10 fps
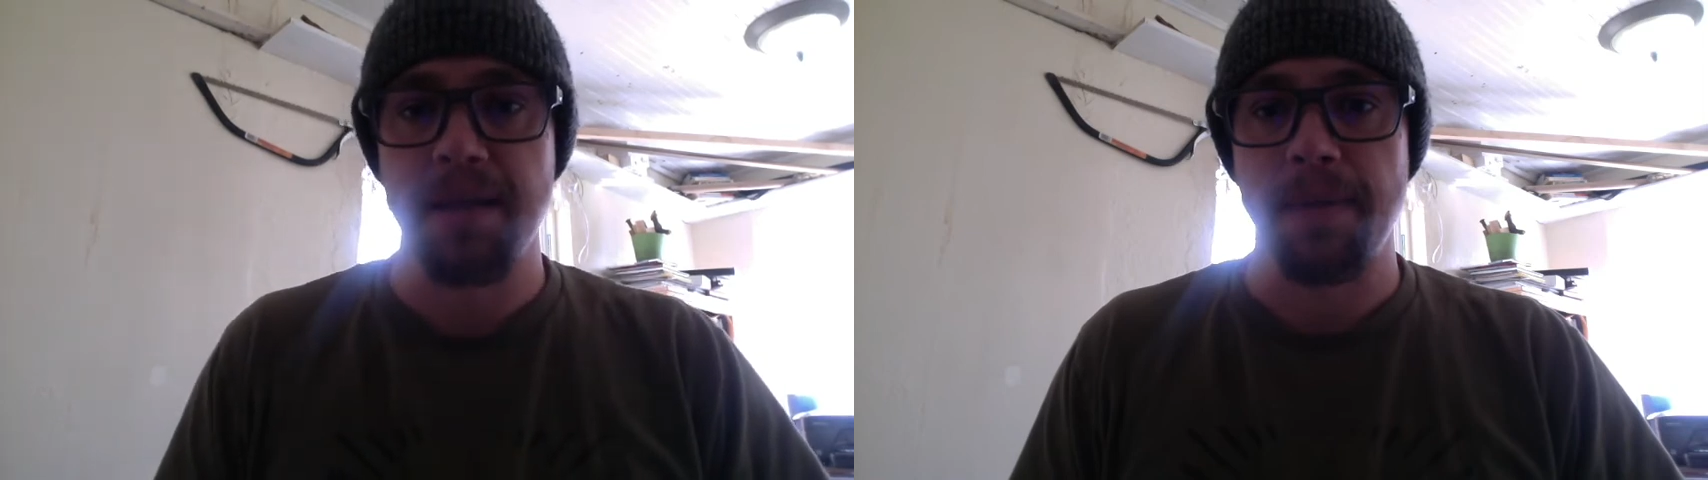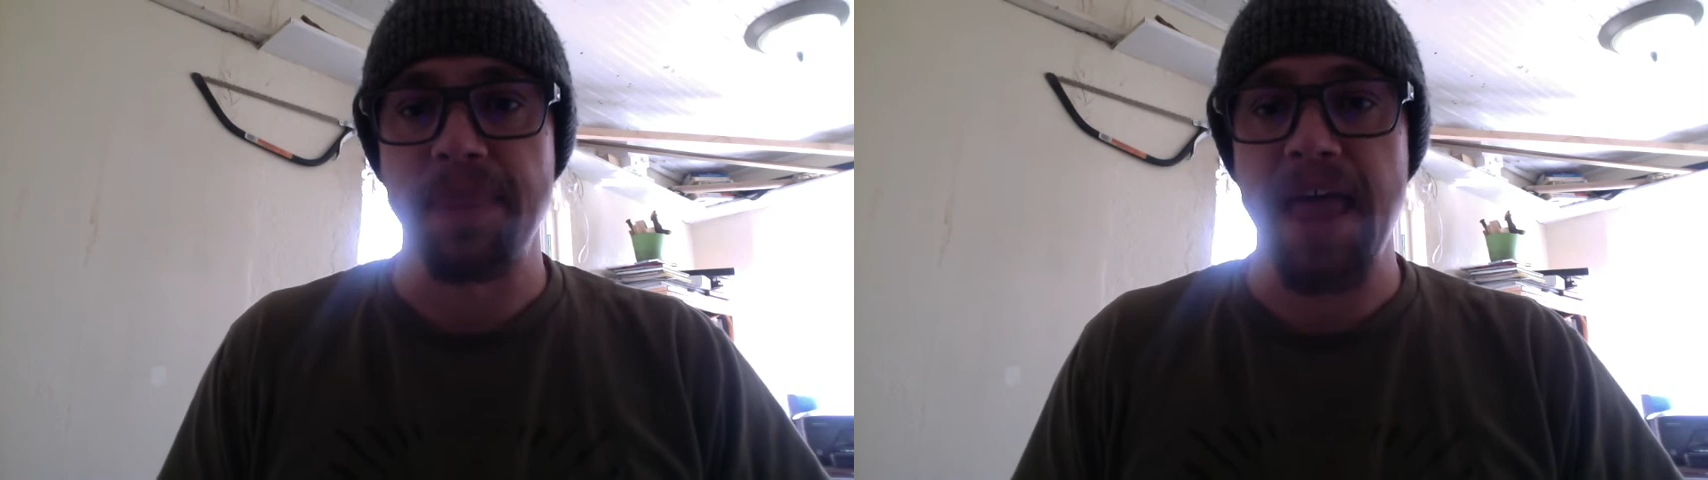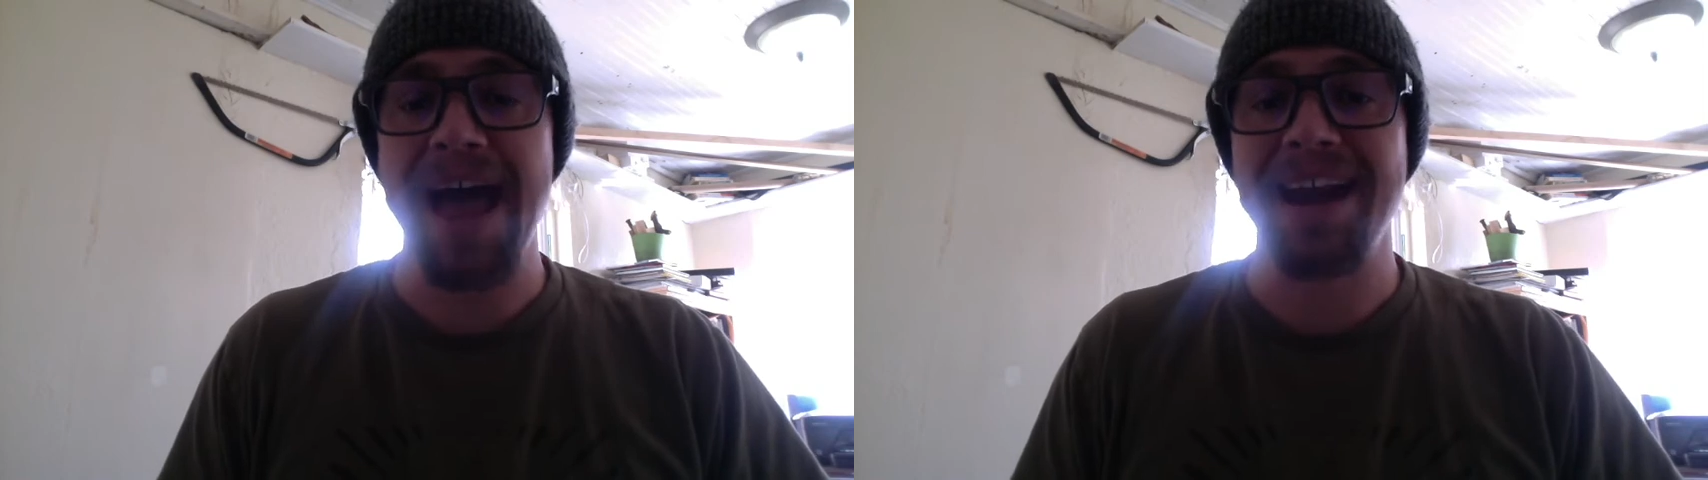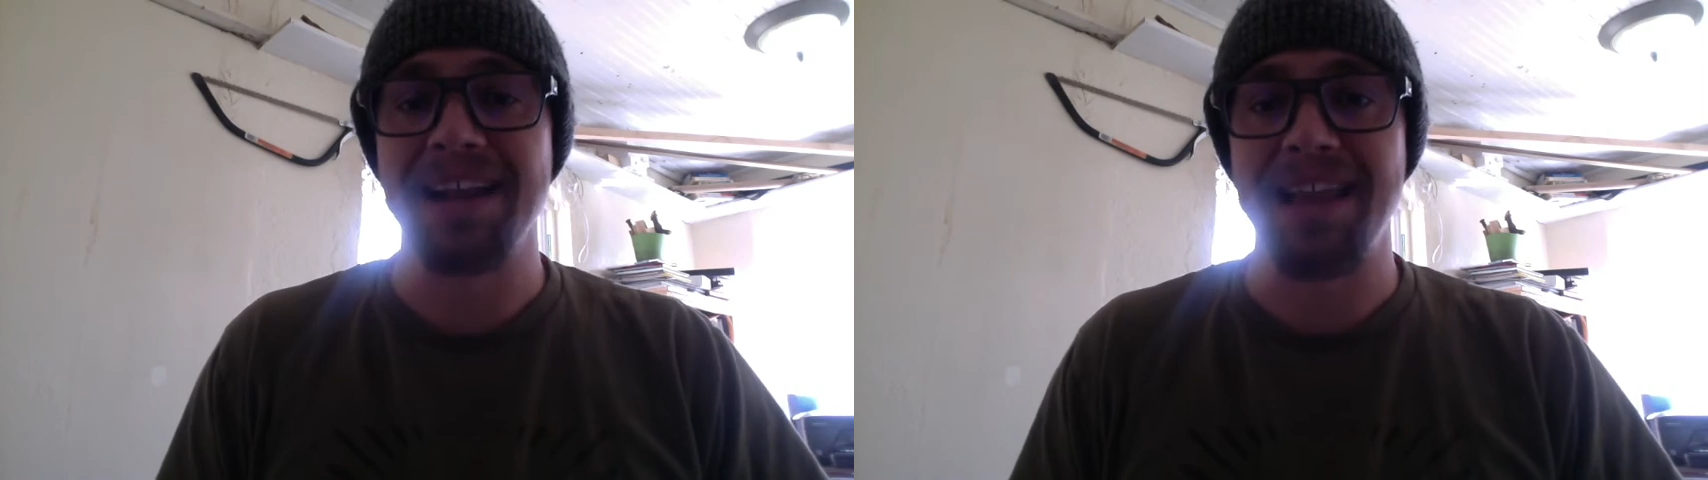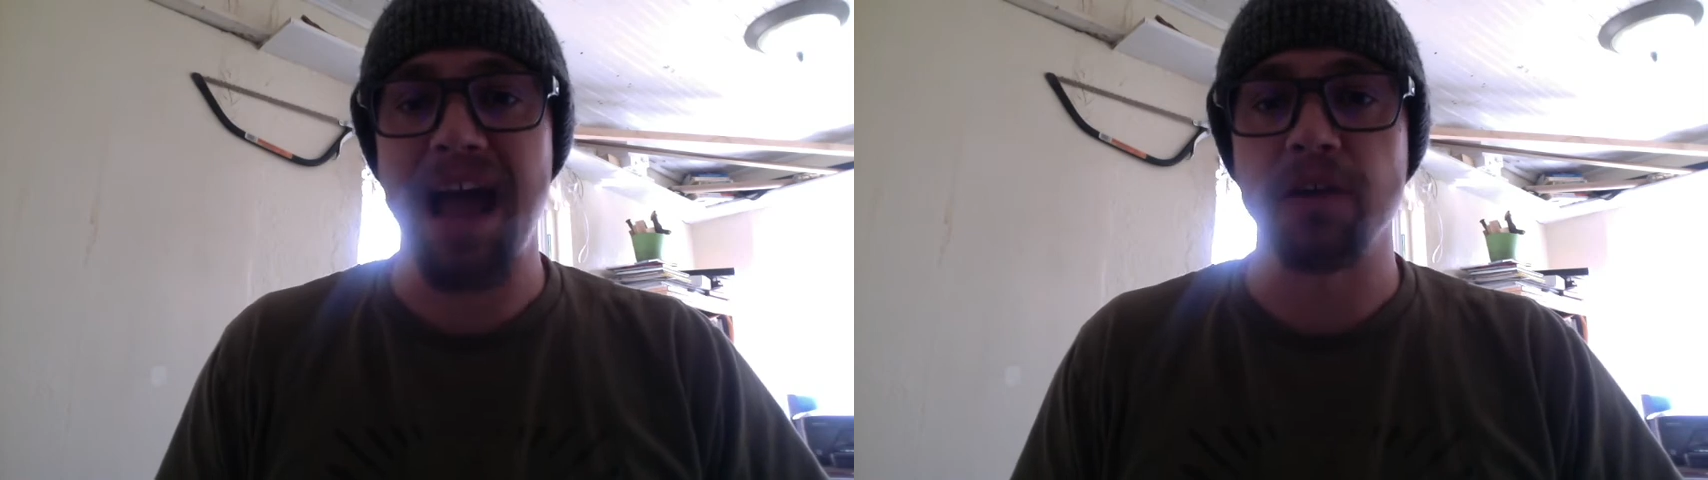that
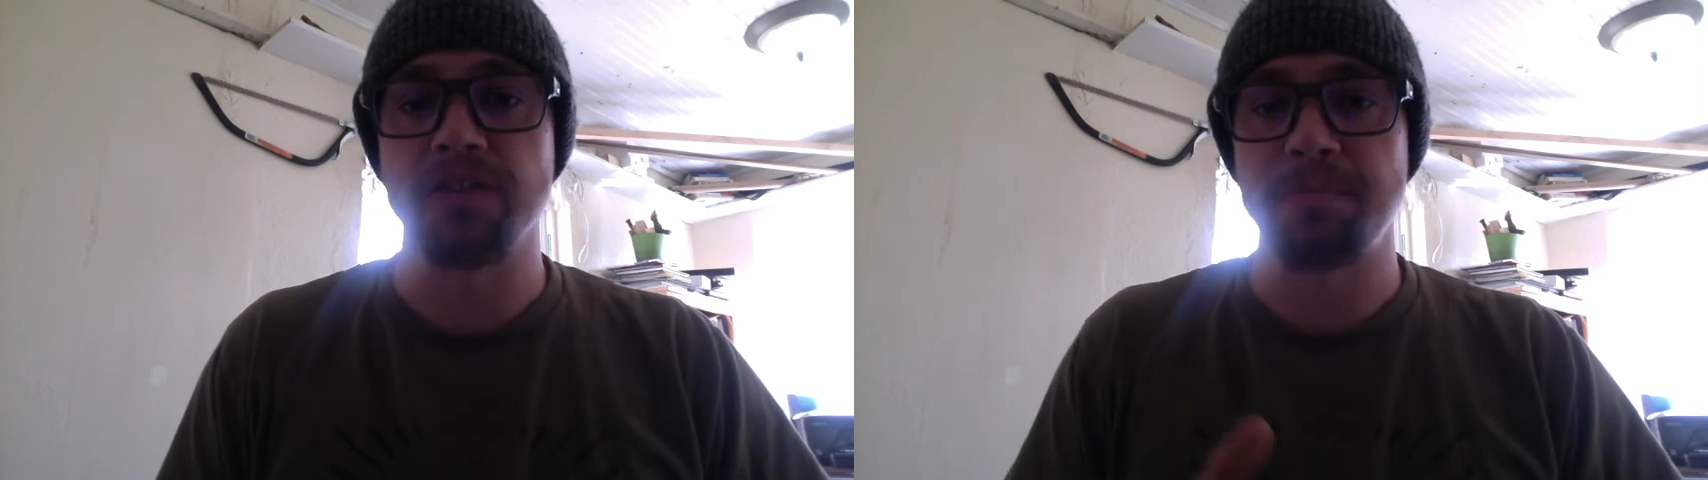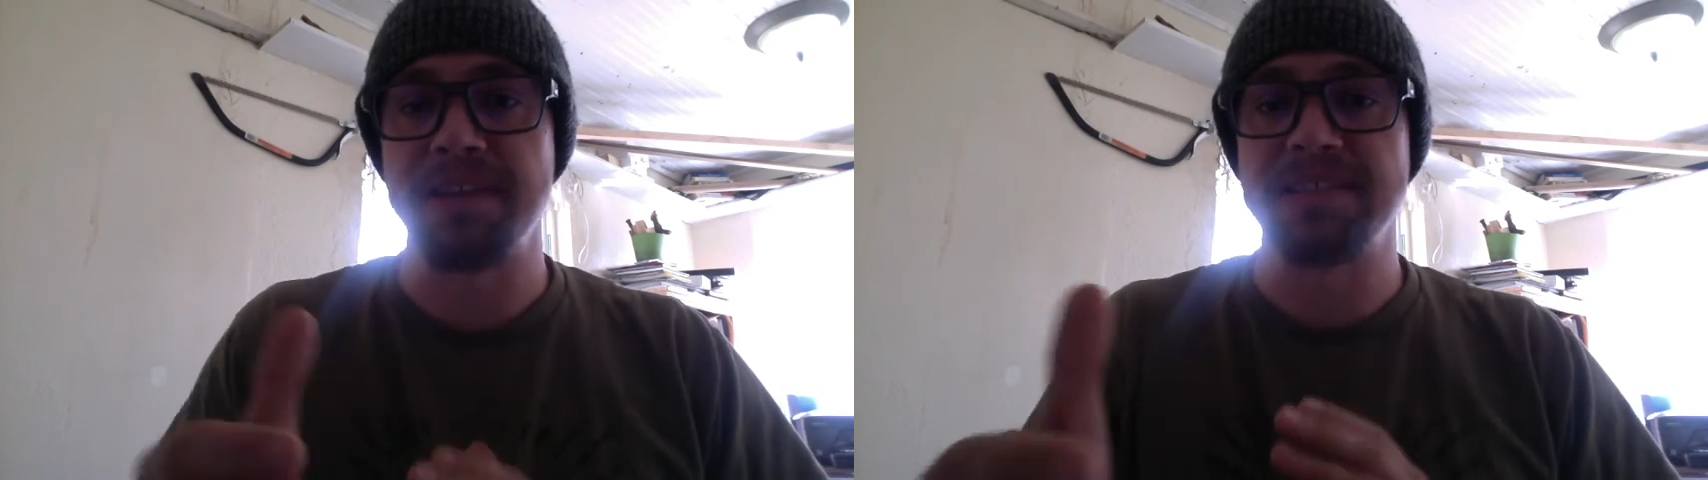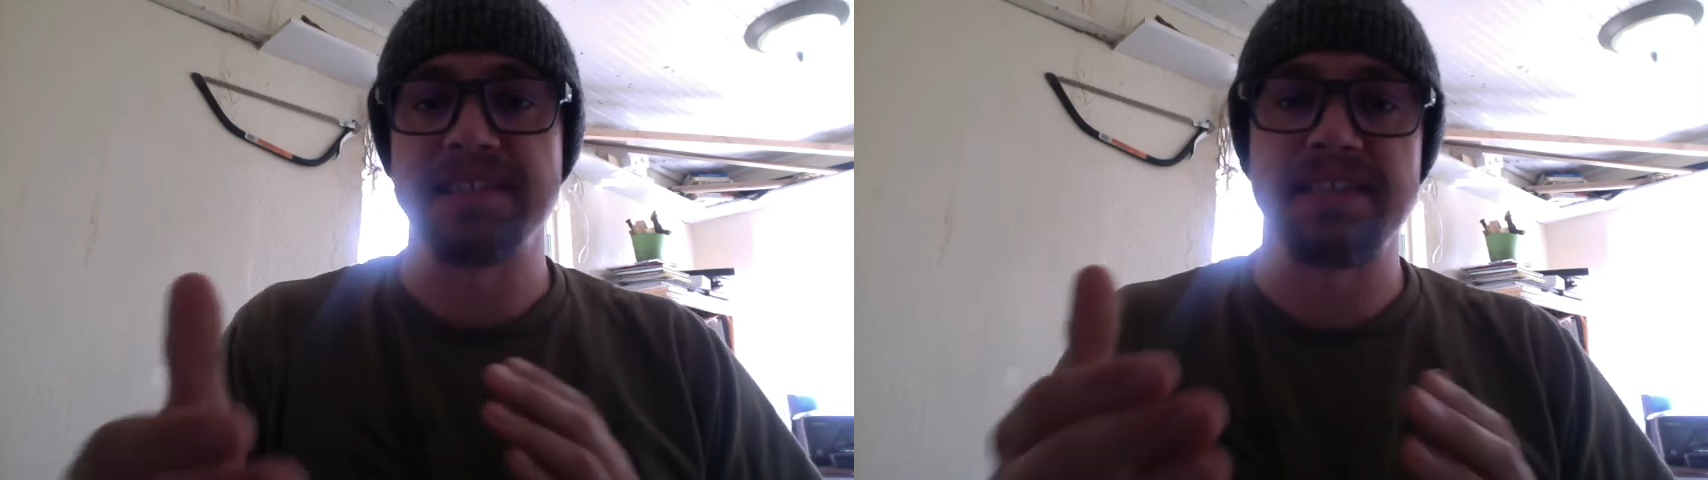allows me to